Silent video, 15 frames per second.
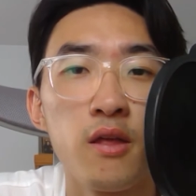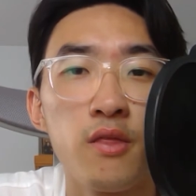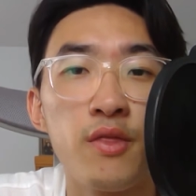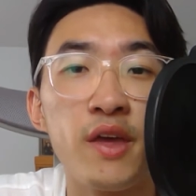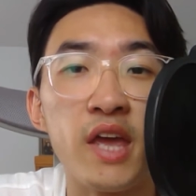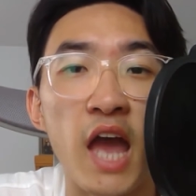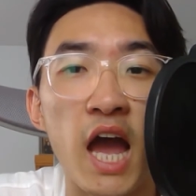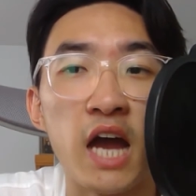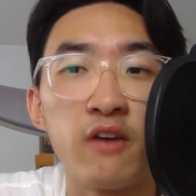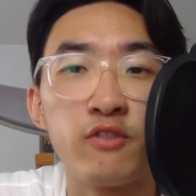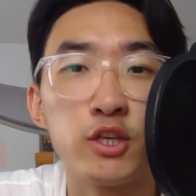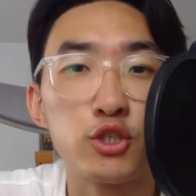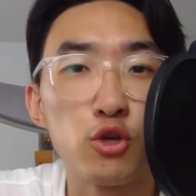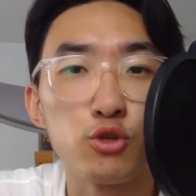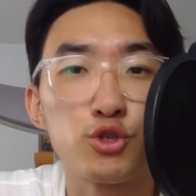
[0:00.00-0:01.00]
they have
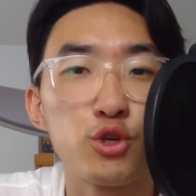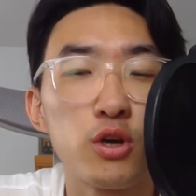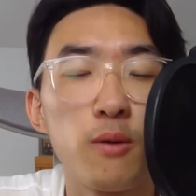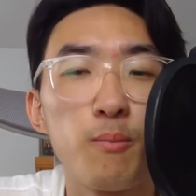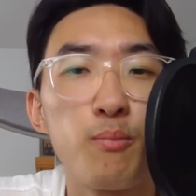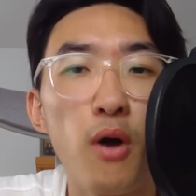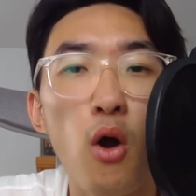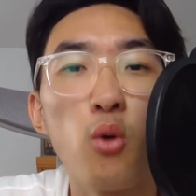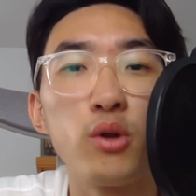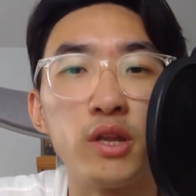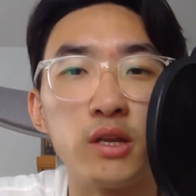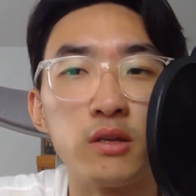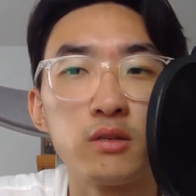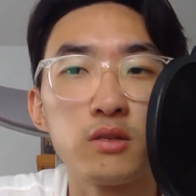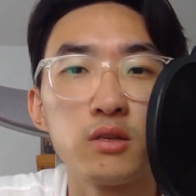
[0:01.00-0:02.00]
the social
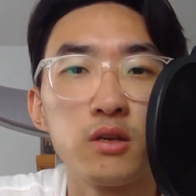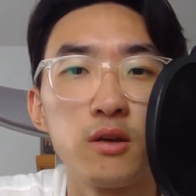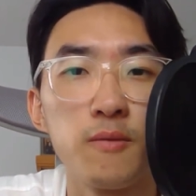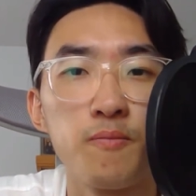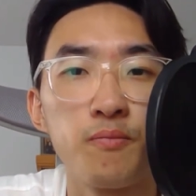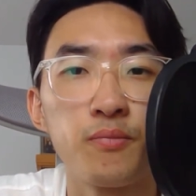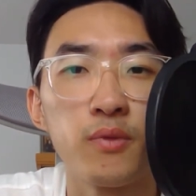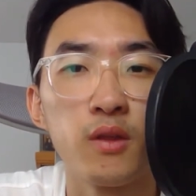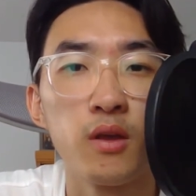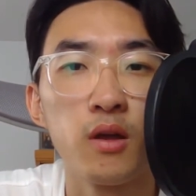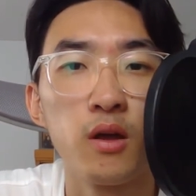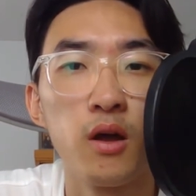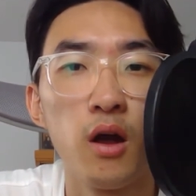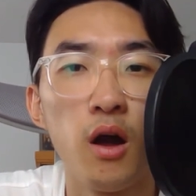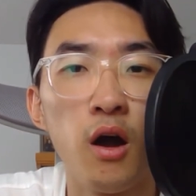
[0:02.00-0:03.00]
component
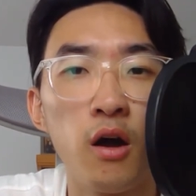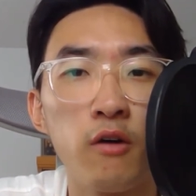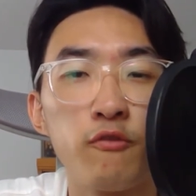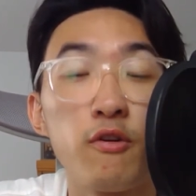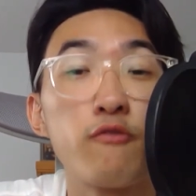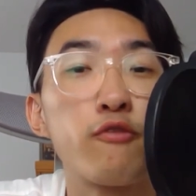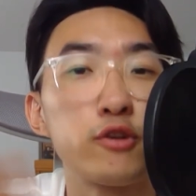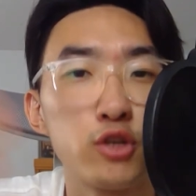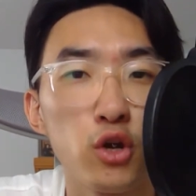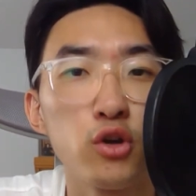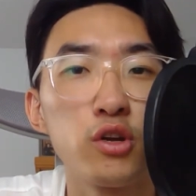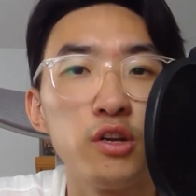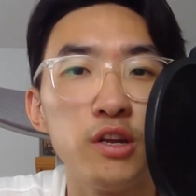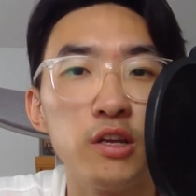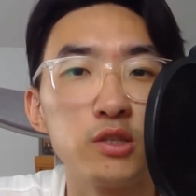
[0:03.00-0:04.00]
of
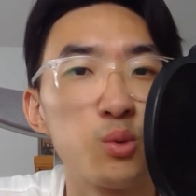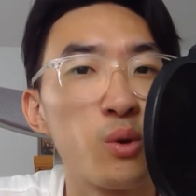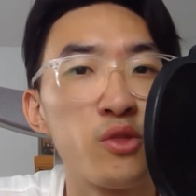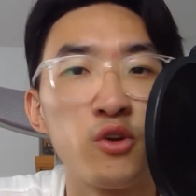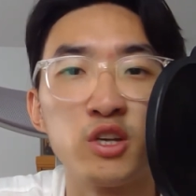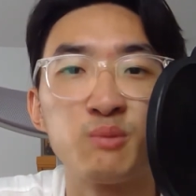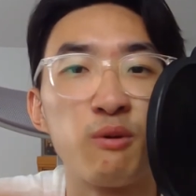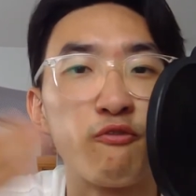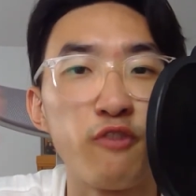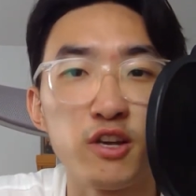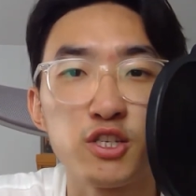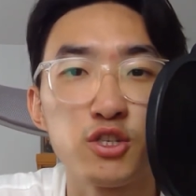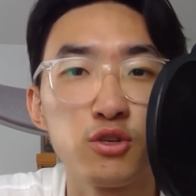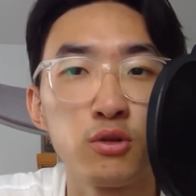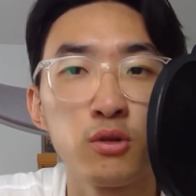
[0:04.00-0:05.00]
fraternities, whether it's
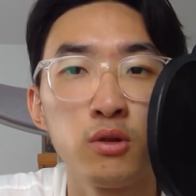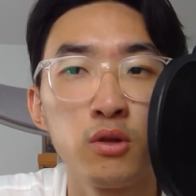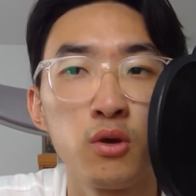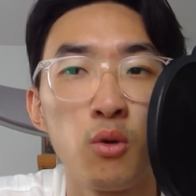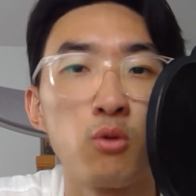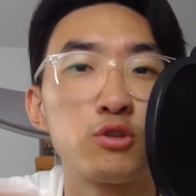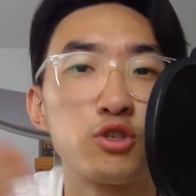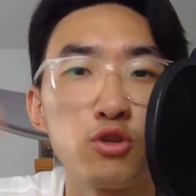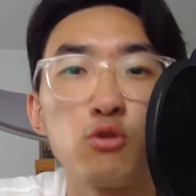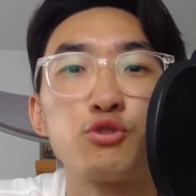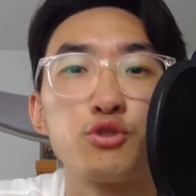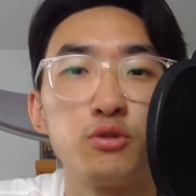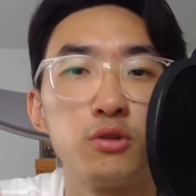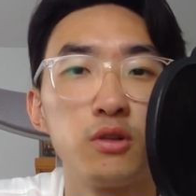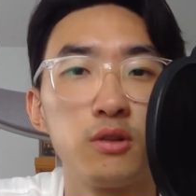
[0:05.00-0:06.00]
professional or
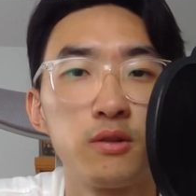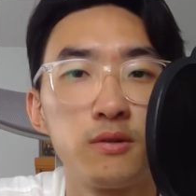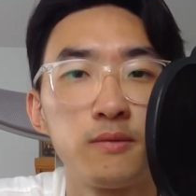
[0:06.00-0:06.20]
social.